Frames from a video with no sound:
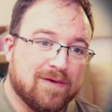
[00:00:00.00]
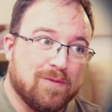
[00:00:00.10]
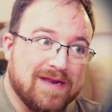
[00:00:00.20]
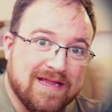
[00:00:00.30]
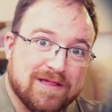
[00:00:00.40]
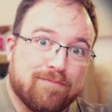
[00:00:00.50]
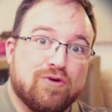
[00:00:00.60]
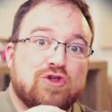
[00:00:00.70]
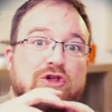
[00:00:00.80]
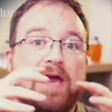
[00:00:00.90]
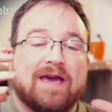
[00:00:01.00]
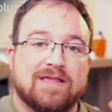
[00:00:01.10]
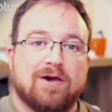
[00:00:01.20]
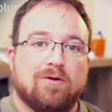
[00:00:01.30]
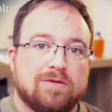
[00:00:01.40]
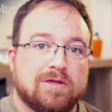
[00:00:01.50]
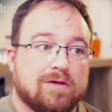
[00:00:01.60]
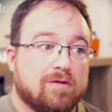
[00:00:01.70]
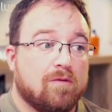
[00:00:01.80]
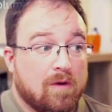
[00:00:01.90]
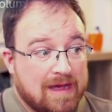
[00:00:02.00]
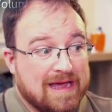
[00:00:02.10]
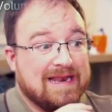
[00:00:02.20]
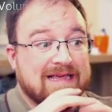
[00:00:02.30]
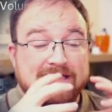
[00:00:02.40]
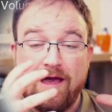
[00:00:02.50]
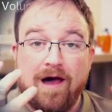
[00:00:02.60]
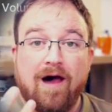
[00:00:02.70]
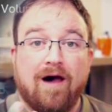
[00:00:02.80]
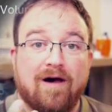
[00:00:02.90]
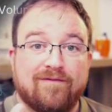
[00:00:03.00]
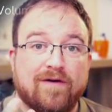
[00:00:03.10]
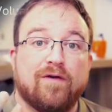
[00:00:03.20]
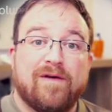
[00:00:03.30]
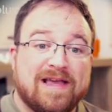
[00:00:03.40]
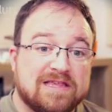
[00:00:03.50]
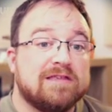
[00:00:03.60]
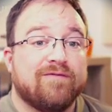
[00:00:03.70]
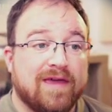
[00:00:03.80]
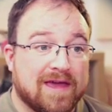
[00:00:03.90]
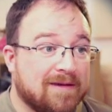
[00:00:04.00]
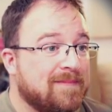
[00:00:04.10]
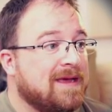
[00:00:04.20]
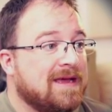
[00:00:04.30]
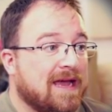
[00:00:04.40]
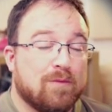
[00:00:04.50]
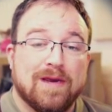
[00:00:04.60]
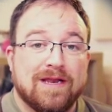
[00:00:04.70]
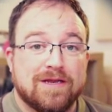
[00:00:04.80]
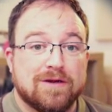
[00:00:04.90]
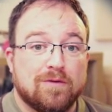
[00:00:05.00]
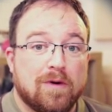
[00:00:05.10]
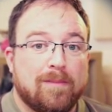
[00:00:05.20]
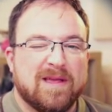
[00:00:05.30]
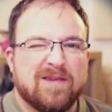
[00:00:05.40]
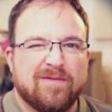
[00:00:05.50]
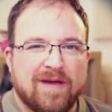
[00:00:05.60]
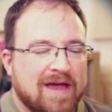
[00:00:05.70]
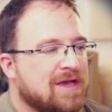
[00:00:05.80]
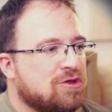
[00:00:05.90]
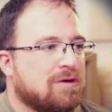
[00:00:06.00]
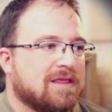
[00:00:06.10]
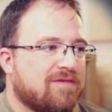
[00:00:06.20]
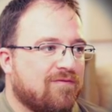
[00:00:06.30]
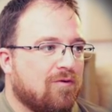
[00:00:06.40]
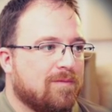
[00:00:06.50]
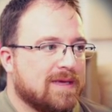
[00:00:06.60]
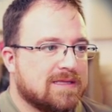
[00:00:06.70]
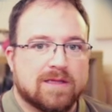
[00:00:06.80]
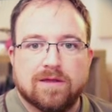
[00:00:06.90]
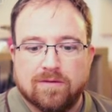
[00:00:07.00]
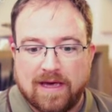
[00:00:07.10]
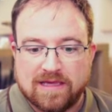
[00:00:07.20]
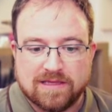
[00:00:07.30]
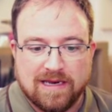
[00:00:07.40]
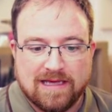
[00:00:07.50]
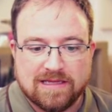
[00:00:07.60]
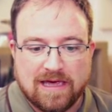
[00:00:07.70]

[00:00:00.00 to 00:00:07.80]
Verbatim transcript: we need to project onto at least half of a sphere and we need to do a bit of transforming to do that. So let's